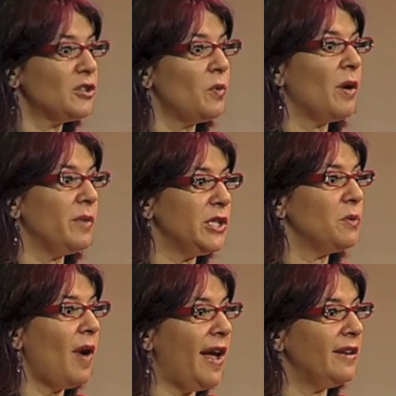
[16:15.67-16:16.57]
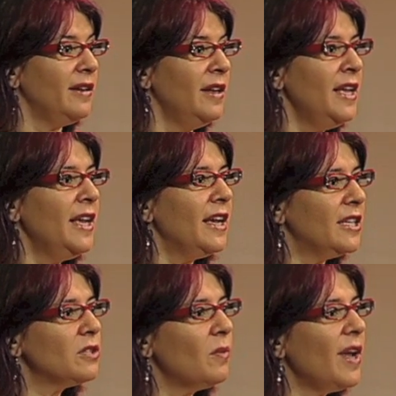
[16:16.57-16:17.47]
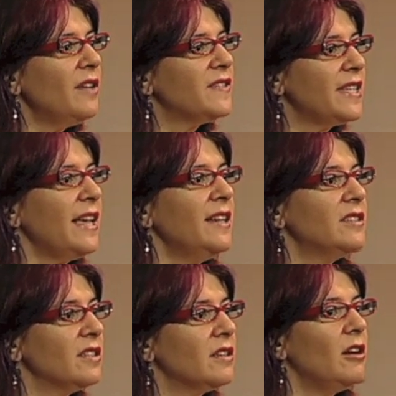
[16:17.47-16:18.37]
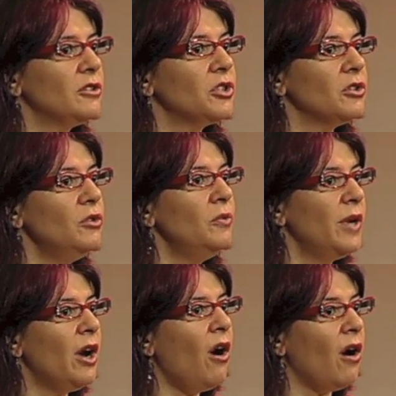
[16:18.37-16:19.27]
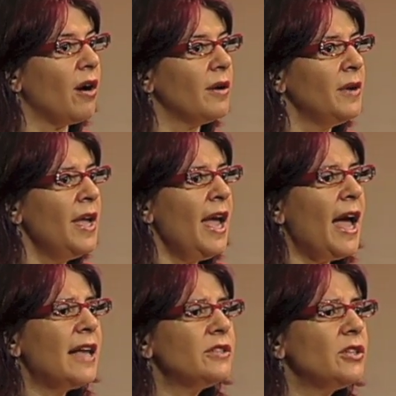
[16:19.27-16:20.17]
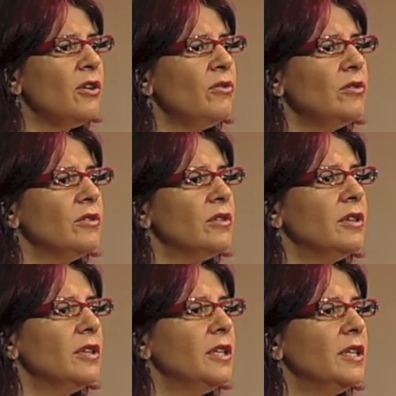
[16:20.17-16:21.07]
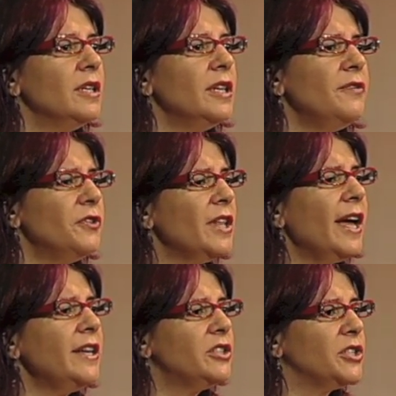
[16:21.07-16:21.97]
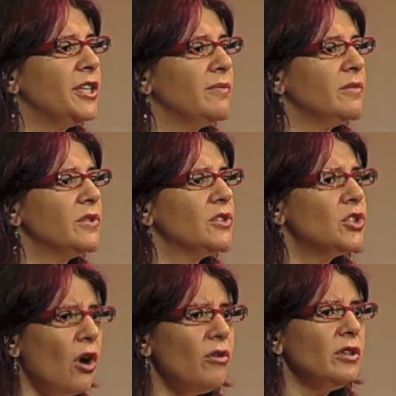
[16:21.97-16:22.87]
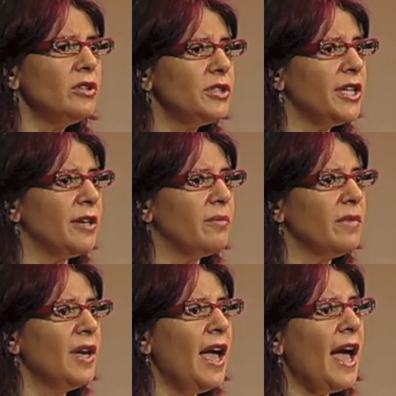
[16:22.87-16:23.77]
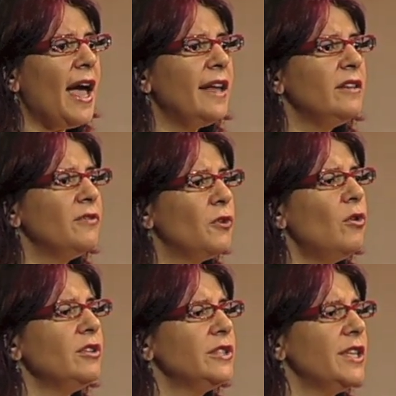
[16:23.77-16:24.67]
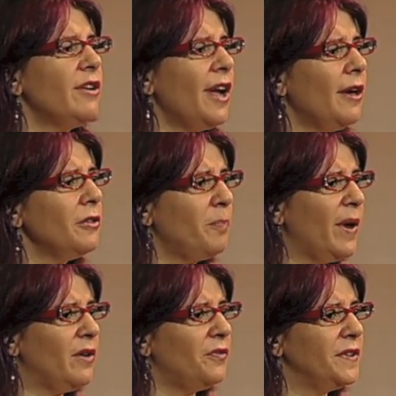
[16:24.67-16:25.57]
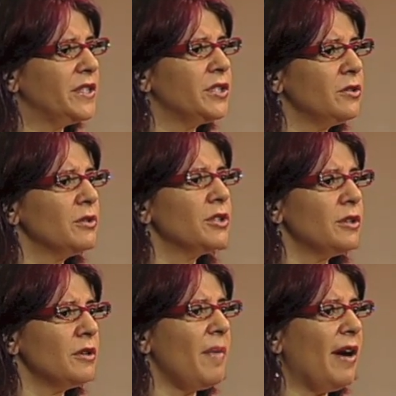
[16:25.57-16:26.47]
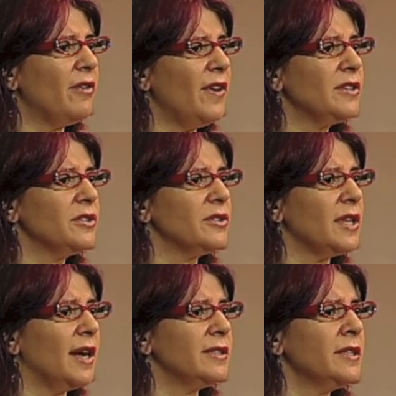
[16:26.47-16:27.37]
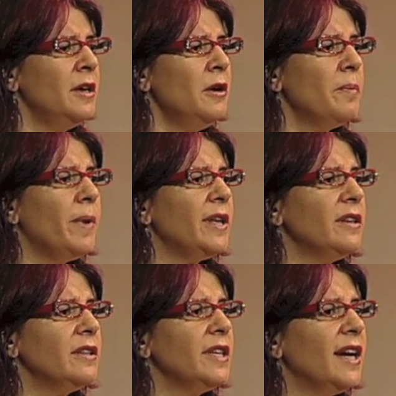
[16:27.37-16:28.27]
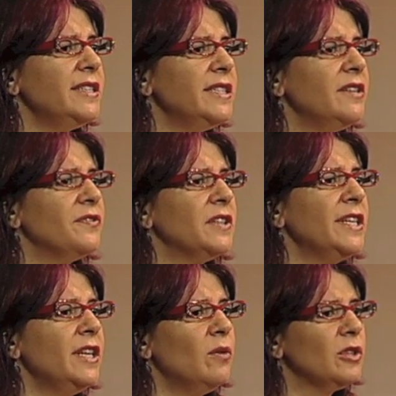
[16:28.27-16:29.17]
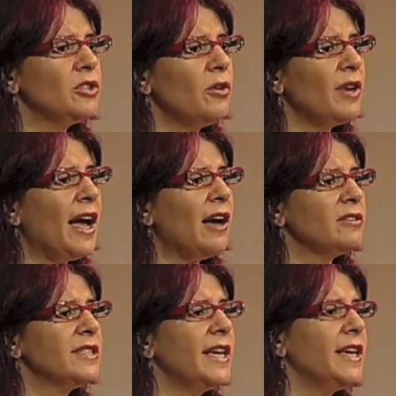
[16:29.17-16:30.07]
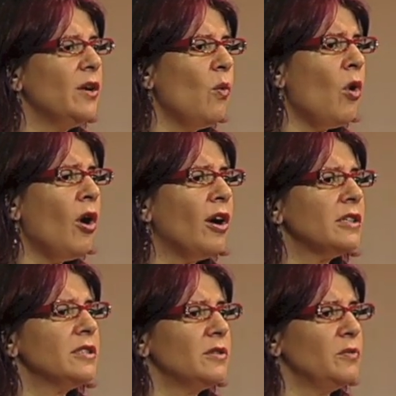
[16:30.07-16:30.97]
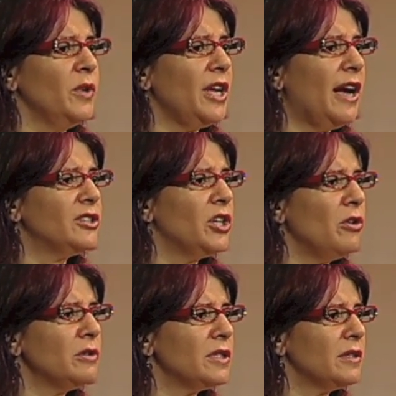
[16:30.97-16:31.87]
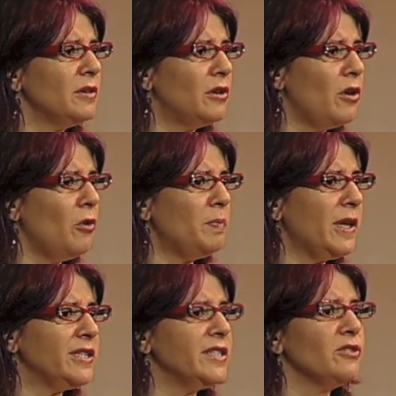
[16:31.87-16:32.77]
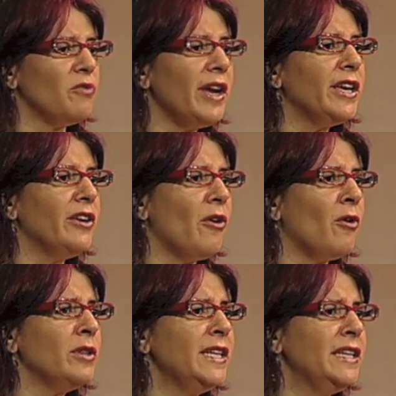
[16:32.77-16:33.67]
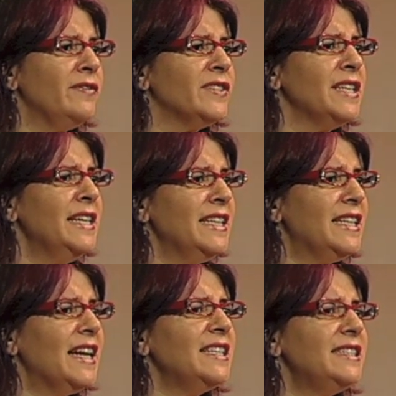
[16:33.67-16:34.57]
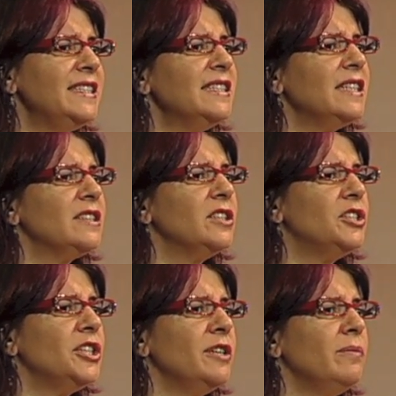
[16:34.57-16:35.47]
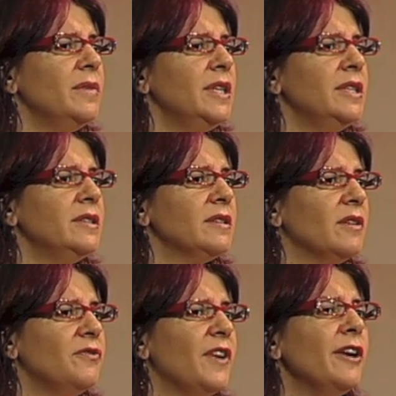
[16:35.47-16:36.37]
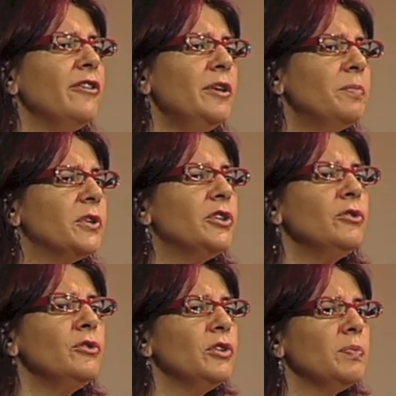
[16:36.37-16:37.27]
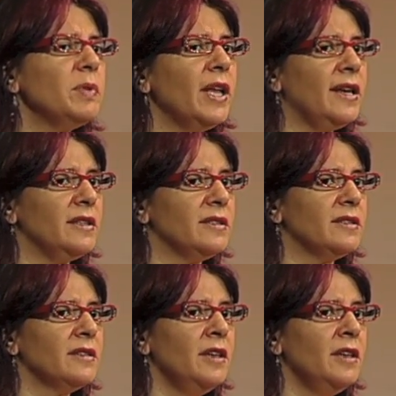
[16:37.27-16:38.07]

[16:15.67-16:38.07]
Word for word: where we sweat. It's a way of saying to the culture who we are. And so if you like gyms, go to the gym. And of course, there are health benefits to a certain amount of exercise. But the idea of cleaning one's own house, taking walks when you had to go, go places, raking your own leaves, the idea that the gym is a very peculiar place